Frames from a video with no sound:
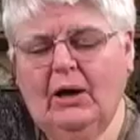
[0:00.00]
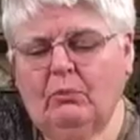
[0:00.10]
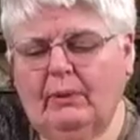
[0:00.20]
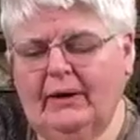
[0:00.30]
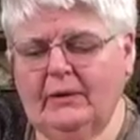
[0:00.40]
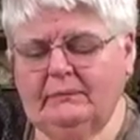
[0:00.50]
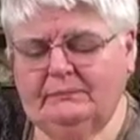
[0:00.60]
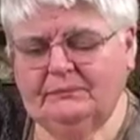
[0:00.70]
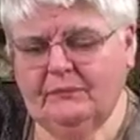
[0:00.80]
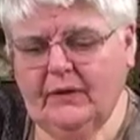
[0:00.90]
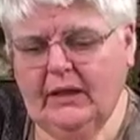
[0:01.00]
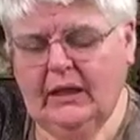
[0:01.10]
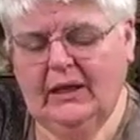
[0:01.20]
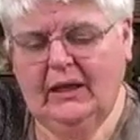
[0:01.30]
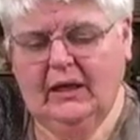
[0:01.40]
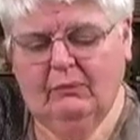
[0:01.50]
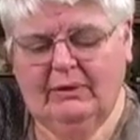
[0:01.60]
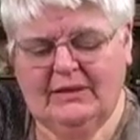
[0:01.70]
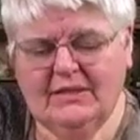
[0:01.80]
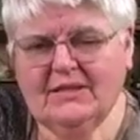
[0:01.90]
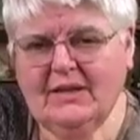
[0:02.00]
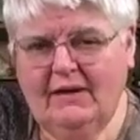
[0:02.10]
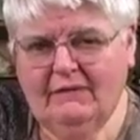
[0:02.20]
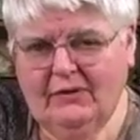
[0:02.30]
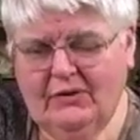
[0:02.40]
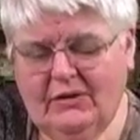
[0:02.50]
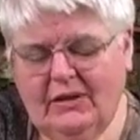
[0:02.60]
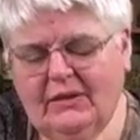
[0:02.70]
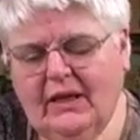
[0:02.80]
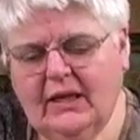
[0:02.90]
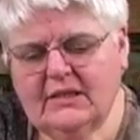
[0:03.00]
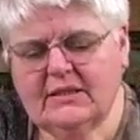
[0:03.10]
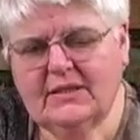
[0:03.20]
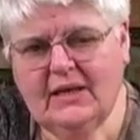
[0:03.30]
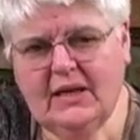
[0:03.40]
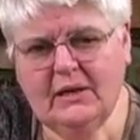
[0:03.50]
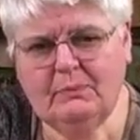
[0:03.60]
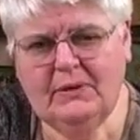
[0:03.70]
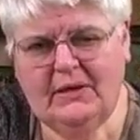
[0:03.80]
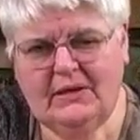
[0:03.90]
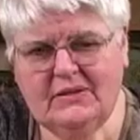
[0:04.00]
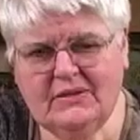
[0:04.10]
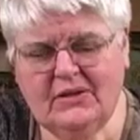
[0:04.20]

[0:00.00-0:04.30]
Well, we discovered that setting a piece